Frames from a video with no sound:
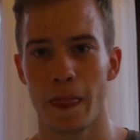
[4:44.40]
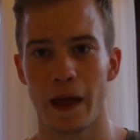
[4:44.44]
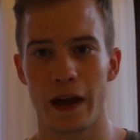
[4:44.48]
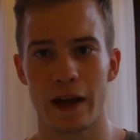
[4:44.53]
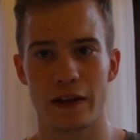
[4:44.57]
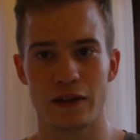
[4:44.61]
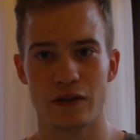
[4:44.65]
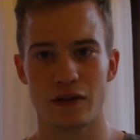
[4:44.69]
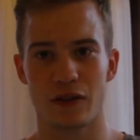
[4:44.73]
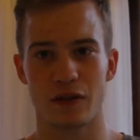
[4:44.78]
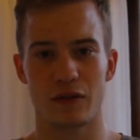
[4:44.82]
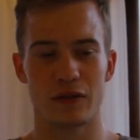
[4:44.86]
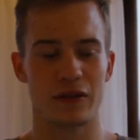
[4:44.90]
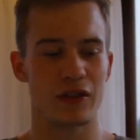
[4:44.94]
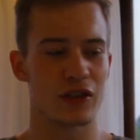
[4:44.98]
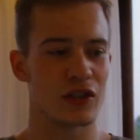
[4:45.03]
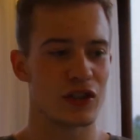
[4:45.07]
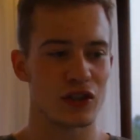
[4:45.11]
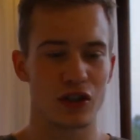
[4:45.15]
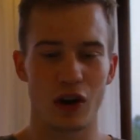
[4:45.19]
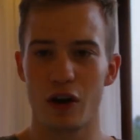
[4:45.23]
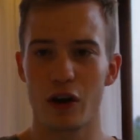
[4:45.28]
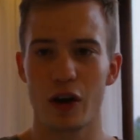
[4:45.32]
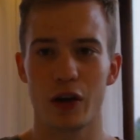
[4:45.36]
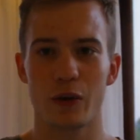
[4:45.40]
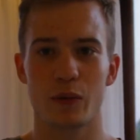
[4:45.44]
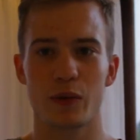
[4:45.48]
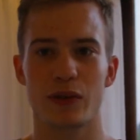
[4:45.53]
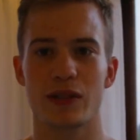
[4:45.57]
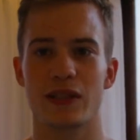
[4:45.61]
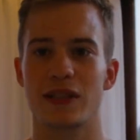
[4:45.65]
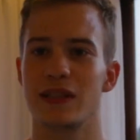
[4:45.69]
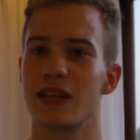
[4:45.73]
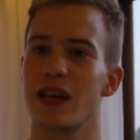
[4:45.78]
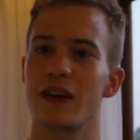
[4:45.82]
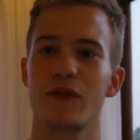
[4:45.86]
And so the story
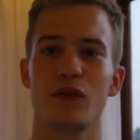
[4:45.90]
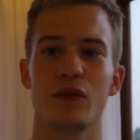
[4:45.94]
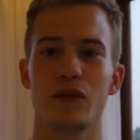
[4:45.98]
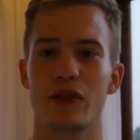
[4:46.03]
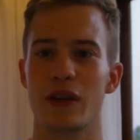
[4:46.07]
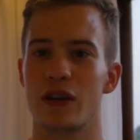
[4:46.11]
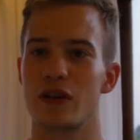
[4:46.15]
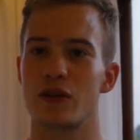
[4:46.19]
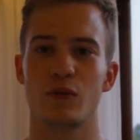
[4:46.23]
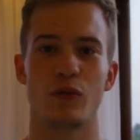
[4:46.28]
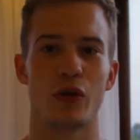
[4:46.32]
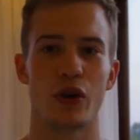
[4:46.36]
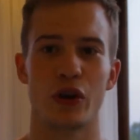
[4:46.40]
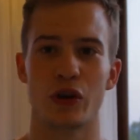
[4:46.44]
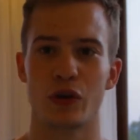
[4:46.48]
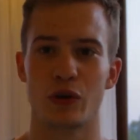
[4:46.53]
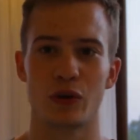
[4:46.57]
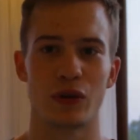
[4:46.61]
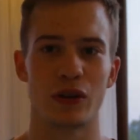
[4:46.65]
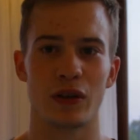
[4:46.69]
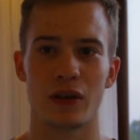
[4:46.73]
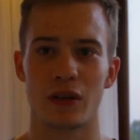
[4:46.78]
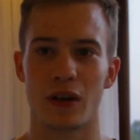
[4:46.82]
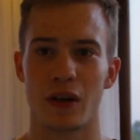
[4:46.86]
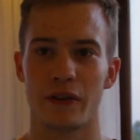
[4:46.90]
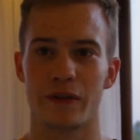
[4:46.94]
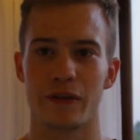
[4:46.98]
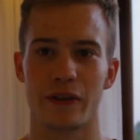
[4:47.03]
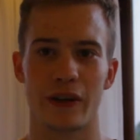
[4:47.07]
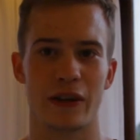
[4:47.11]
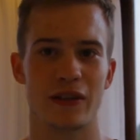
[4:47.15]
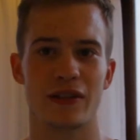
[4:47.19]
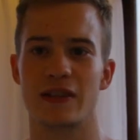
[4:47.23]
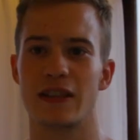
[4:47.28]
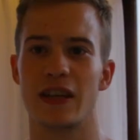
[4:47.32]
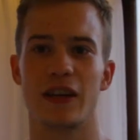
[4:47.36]
was never that you weren't good enough.
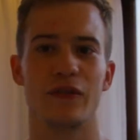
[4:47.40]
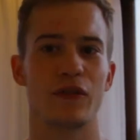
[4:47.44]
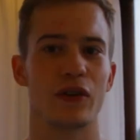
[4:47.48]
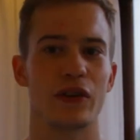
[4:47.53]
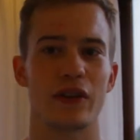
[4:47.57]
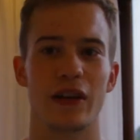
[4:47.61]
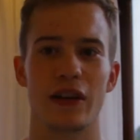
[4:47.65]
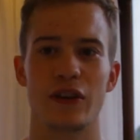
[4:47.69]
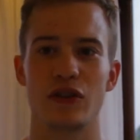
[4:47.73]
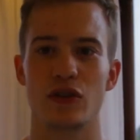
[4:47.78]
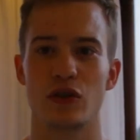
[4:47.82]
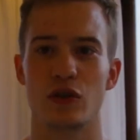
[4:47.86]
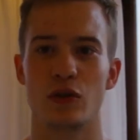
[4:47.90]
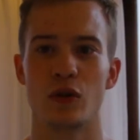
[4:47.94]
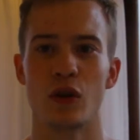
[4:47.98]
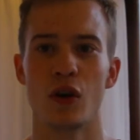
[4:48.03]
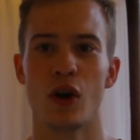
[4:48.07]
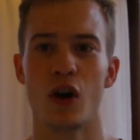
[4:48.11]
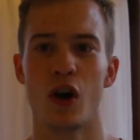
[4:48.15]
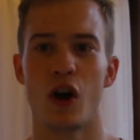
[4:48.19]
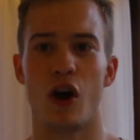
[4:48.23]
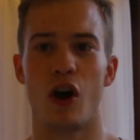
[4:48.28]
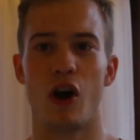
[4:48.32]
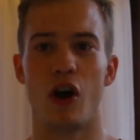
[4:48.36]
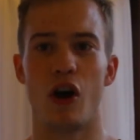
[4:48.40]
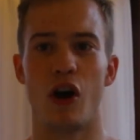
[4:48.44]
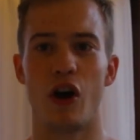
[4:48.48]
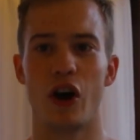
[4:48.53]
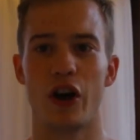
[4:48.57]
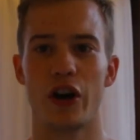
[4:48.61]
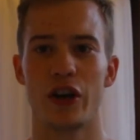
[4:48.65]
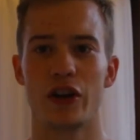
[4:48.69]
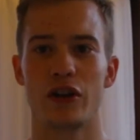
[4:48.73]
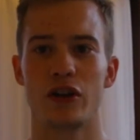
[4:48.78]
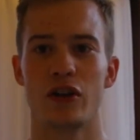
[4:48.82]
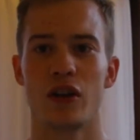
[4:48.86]
It's never that you
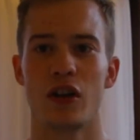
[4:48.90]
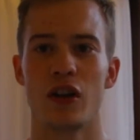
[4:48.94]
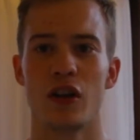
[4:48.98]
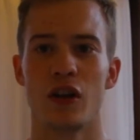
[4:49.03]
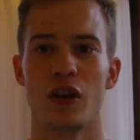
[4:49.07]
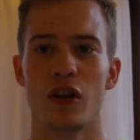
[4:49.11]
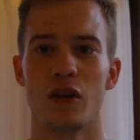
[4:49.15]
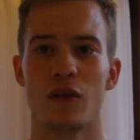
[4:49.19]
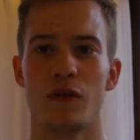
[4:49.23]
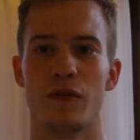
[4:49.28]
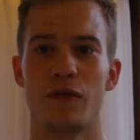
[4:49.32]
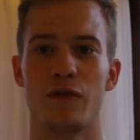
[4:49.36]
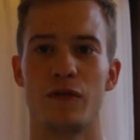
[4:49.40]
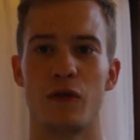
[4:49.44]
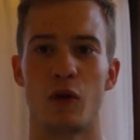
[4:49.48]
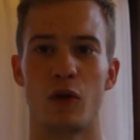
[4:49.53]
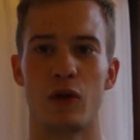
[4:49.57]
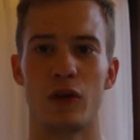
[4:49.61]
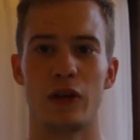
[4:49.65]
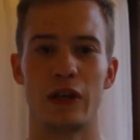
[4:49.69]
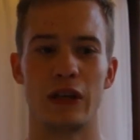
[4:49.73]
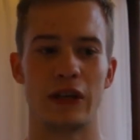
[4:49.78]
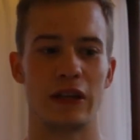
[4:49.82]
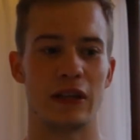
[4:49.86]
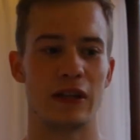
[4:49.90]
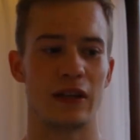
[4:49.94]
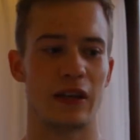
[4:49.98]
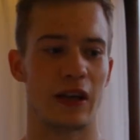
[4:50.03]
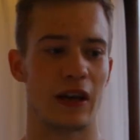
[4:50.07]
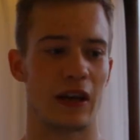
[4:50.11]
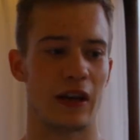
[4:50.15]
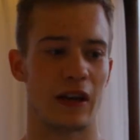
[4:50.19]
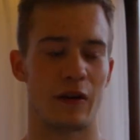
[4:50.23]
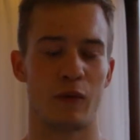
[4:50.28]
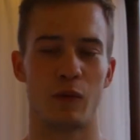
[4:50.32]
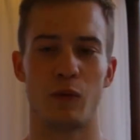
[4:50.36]
aren't fully
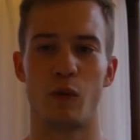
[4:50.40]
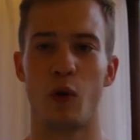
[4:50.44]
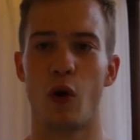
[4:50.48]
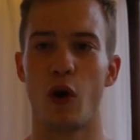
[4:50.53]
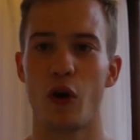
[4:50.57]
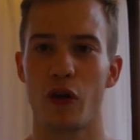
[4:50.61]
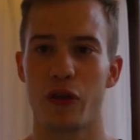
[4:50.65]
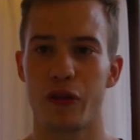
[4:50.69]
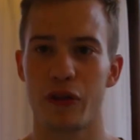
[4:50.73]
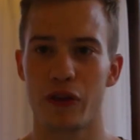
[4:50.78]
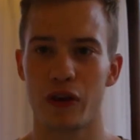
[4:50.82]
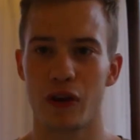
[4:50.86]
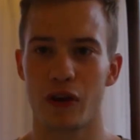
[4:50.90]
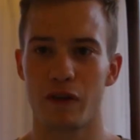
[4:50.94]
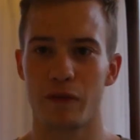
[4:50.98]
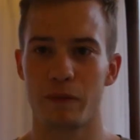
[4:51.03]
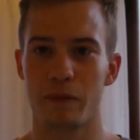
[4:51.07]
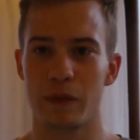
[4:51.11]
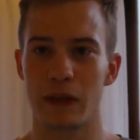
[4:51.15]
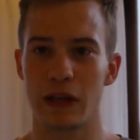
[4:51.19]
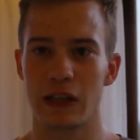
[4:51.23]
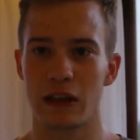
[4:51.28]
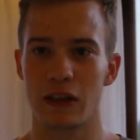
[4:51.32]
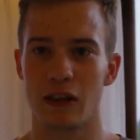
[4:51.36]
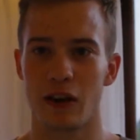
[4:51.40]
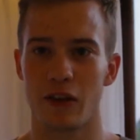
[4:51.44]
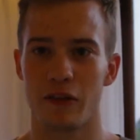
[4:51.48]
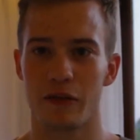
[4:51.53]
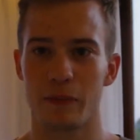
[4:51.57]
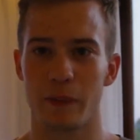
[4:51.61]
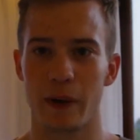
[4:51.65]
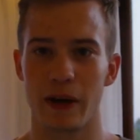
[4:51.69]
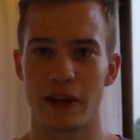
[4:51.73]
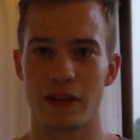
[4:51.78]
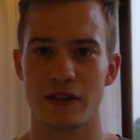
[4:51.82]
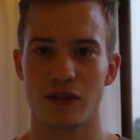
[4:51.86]
worthy of being
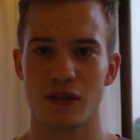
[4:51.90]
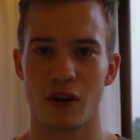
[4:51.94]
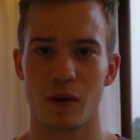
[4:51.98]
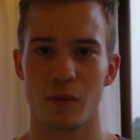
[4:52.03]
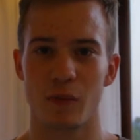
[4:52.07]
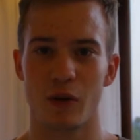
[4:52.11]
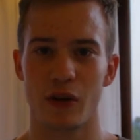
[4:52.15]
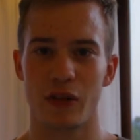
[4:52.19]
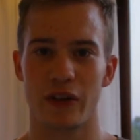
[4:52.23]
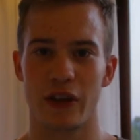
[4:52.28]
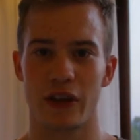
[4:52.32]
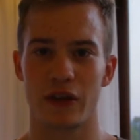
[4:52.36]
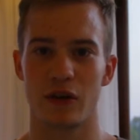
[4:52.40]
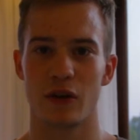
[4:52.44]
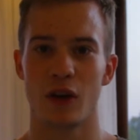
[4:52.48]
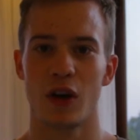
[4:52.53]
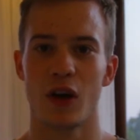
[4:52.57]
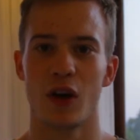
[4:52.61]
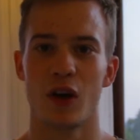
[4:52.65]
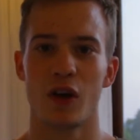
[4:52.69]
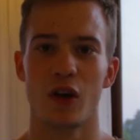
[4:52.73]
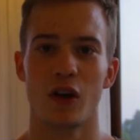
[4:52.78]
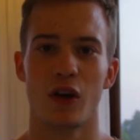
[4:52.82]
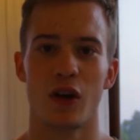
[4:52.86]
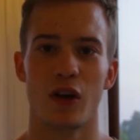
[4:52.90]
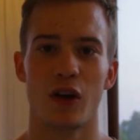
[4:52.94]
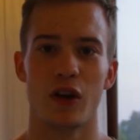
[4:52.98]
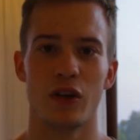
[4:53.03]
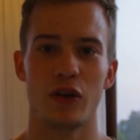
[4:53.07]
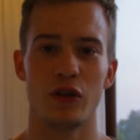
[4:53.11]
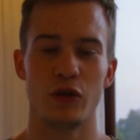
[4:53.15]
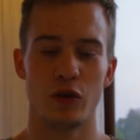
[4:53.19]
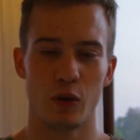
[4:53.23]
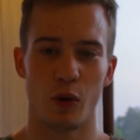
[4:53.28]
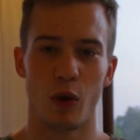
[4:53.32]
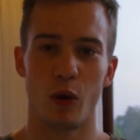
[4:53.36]
loved by someone that
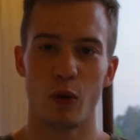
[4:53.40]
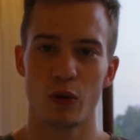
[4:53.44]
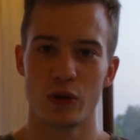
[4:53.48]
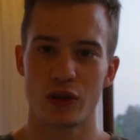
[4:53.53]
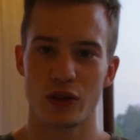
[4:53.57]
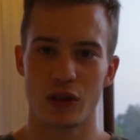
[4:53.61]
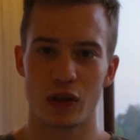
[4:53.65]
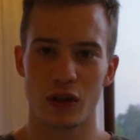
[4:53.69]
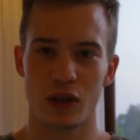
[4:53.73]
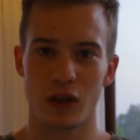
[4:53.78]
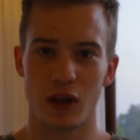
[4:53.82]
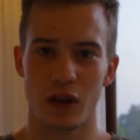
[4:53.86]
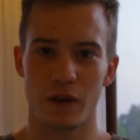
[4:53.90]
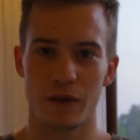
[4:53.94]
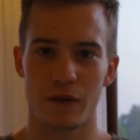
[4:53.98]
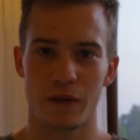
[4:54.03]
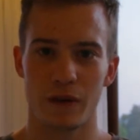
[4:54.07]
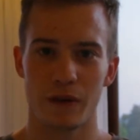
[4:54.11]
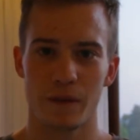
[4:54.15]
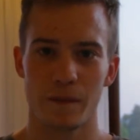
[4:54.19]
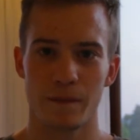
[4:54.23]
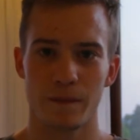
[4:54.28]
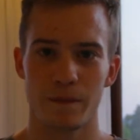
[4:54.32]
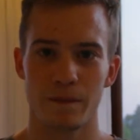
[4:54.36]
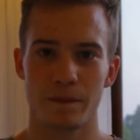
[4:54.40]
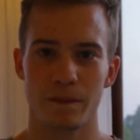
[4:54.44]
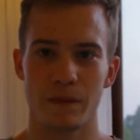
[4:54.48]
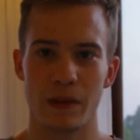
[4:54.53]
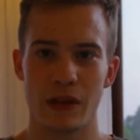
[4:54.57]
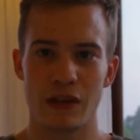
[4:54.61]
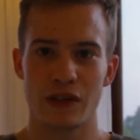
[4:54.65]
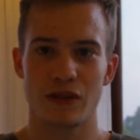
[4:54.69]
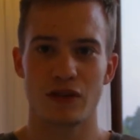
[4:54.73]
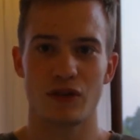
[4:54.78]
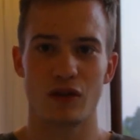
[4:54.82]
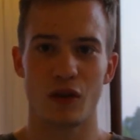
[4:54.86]
you also love.
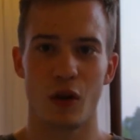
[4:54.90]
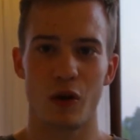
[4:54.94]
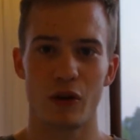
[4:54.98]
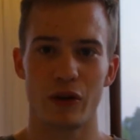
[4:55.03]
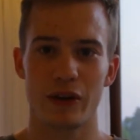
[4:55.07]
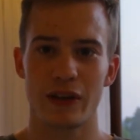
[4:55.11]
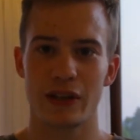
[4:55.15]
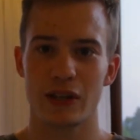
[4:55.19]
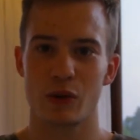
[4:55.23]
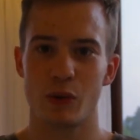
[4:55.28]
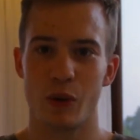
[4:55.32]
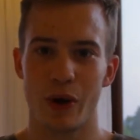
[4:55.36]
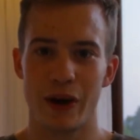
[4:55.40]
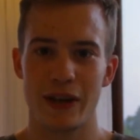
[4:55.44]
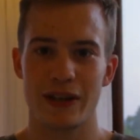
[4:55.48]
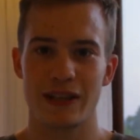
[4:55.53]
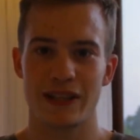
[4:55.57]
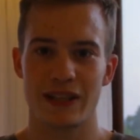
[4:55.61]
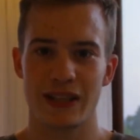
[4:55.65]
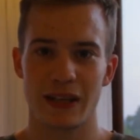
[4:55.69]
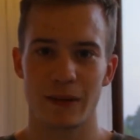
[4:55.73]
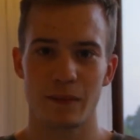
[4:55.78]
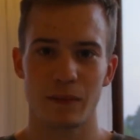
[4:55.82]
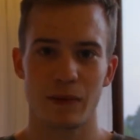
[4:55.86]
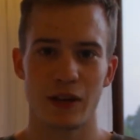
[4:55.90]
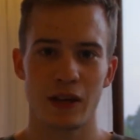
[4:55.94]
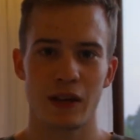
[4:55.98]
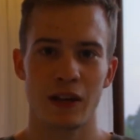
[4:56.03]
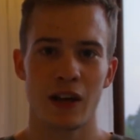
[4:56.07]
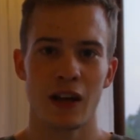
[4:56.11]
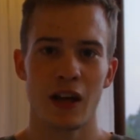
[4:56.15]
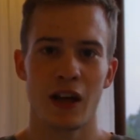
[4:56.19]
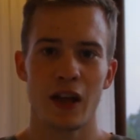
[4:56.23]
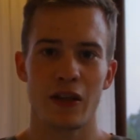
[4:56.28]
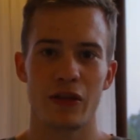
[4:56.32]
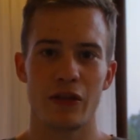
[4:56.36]
The story is quite simply
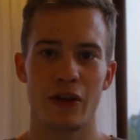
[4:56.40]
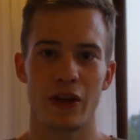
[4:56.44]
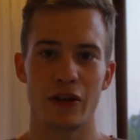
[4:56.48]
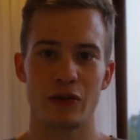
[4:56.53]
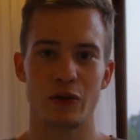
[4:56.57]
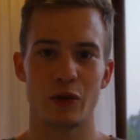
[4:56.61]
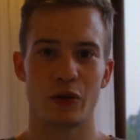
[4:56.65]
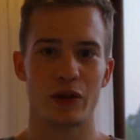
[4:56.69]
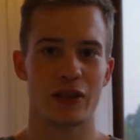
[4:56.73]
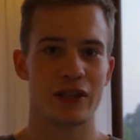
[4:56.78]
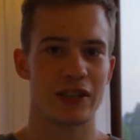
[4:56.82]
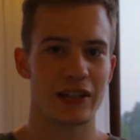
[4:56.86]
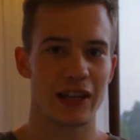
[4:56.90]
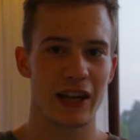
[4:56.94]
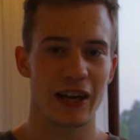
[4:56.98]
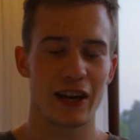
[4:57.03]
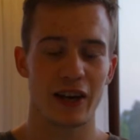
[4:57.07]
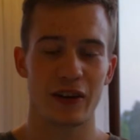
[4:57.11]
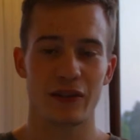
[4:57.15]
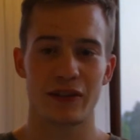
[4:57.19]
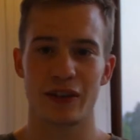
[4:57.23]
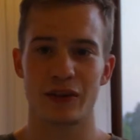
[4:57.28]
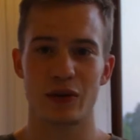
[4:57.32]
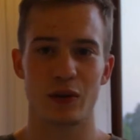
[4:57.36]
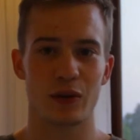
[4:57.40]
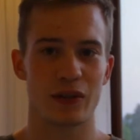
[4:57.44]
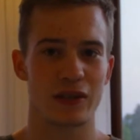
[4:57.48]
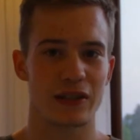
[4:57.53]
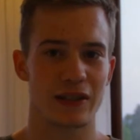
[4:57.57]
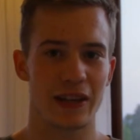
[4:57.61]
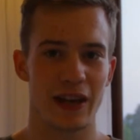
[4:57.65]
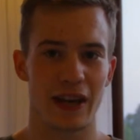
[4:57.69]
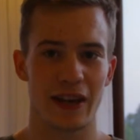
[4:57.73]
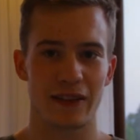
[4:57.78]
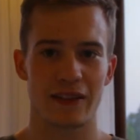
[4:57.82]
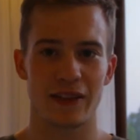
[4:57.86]
that you're scared, that you're
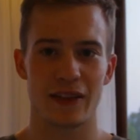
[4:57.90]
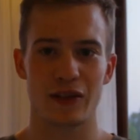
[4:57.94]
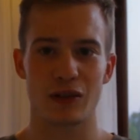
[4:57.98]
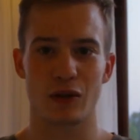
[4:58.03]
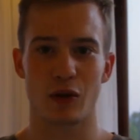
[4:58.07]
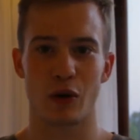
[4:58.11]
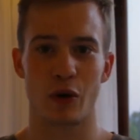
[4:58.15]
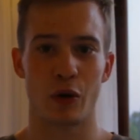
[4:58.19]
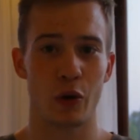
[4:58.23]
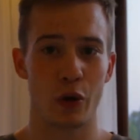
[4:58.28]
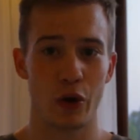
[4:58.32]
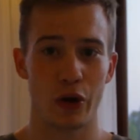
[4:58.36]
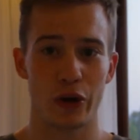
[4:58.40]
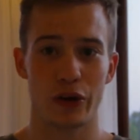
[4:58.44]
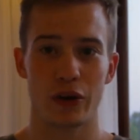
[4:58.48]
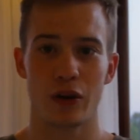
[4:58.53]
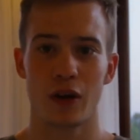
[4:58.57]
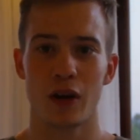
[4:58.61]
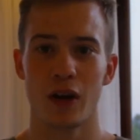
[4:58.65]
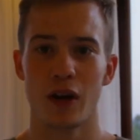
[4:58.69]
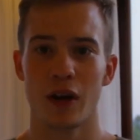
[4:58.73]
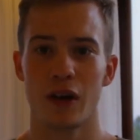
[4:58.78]
sad, that you're hurt,